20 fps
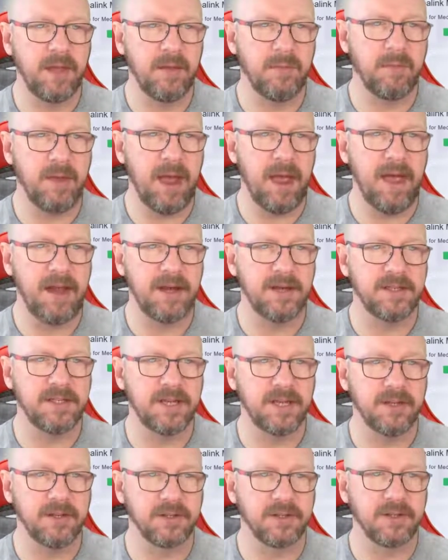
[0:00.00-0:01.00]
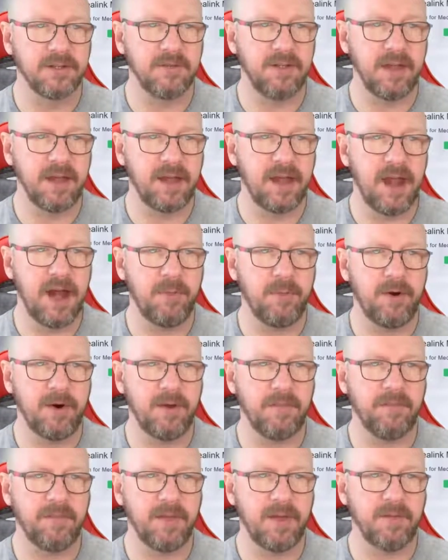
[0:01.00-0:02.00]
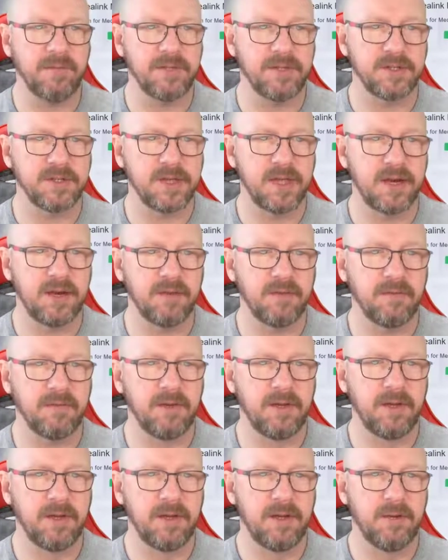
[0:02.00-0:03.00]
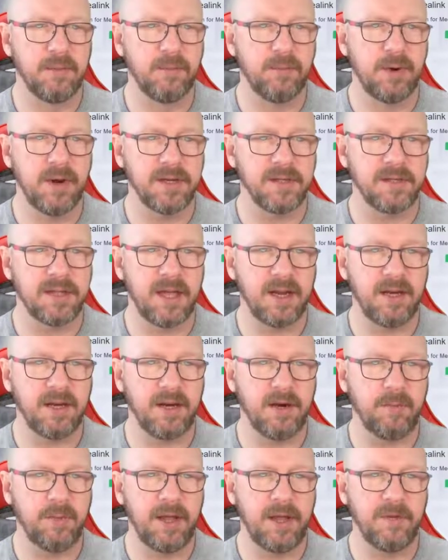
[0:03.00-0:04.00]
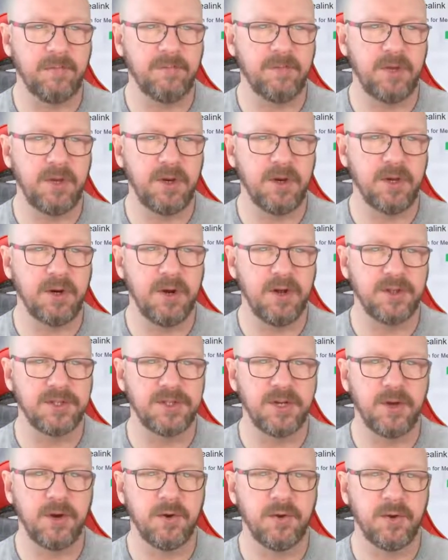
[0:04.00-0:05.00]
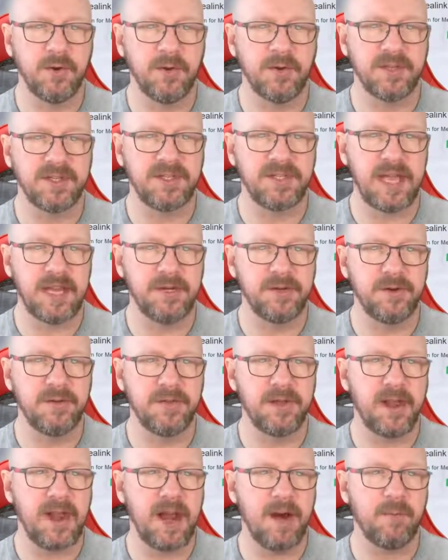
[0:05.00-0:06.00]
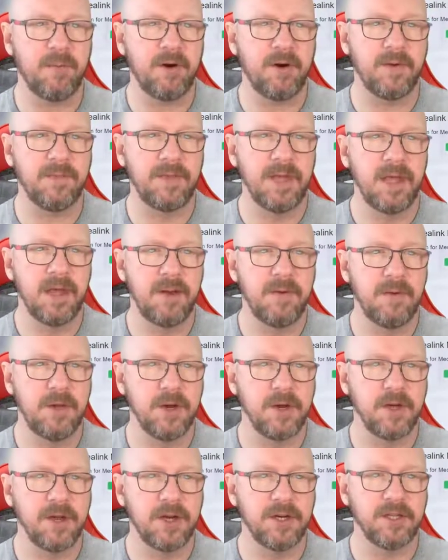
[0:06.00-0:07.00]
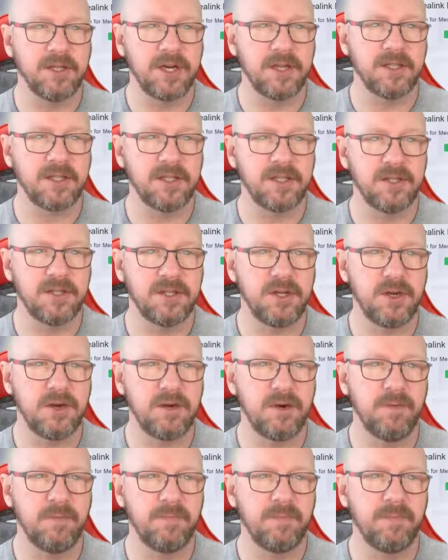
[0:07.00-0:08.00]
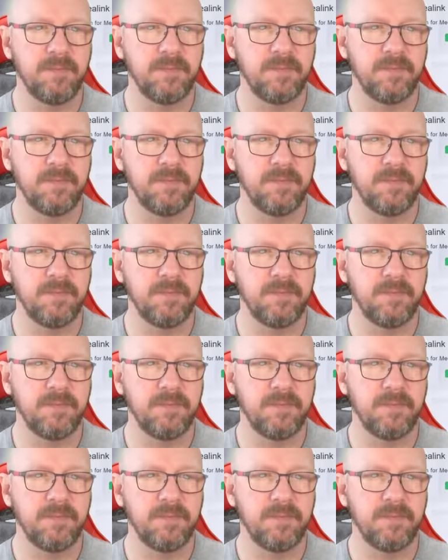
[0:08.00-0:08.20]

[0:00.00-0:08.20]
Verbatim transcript: pan and tilt the camera. I'm just kind of Press that a little bit. You can also center the camera. You can adjust the zoom.